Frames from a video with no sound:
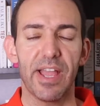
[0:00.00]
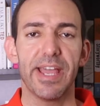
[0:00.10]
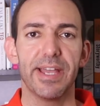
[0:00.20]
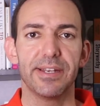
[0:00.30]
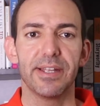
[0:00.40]

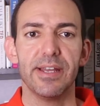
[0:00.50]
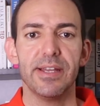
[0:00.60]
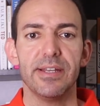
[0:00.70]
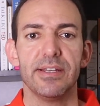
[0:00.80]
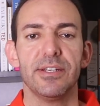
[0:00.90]
And
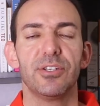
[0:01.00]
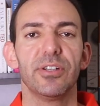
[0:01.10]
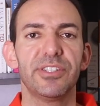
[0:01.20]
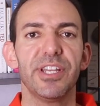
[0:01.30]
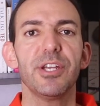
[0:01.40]
so
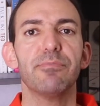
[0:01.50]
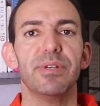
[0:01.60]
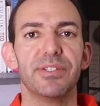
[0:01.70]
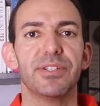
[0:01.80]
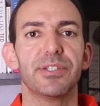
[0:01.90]
let's say your
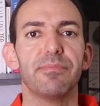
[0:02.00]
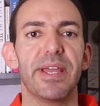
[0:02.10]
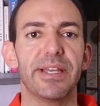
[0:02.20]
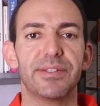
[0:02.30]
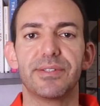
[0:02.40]
business
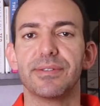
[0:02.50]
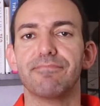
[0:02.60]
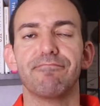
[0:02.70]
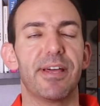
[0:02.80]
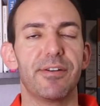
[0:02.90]
makes,
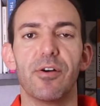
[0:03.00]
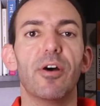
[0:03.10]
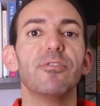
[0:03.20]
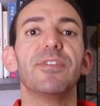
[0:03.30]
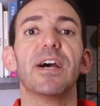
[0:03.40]
I don't know,
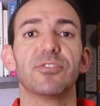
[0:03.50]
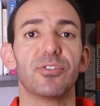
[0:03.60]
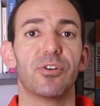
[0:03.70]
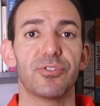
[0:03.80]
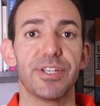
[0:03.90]

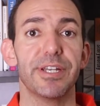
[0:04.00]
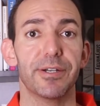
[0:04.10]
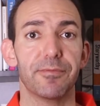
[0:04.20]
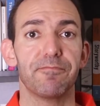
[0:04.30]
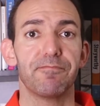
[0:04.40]
$100,000 a year.